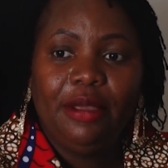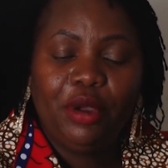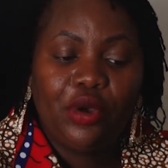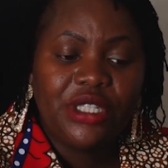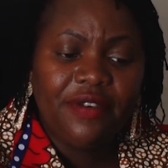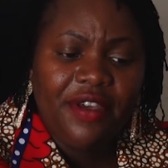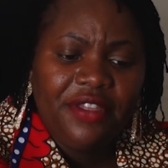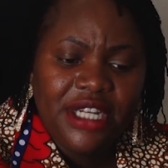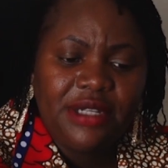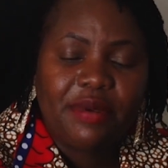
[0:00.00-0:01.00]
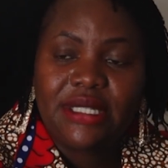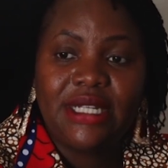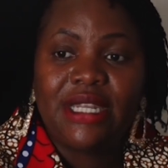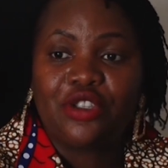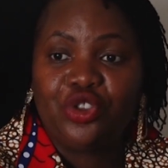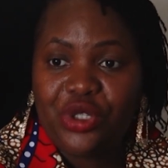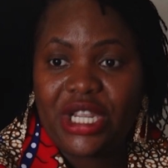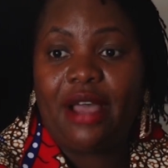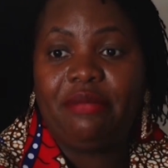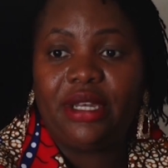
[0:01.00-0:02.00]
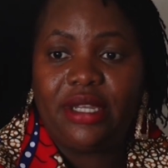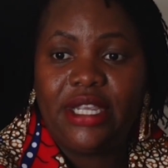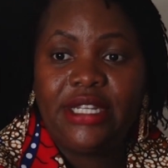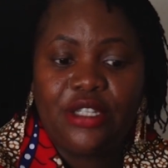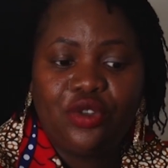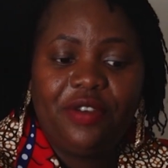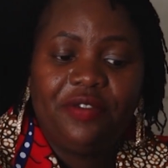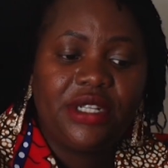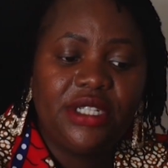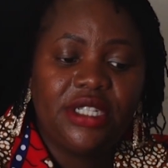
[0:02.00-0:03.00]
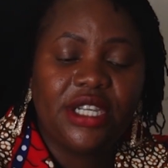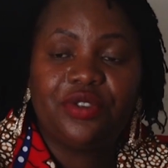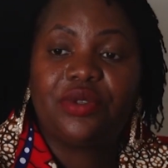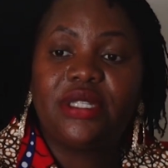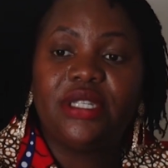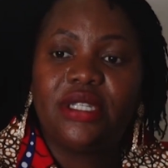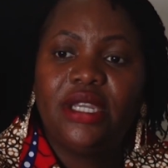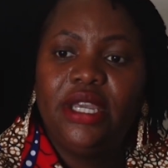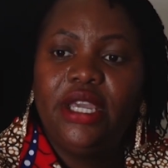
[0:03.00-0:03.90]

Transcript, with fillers: Because if the 30% has not come in, it is on a fictitious receipt.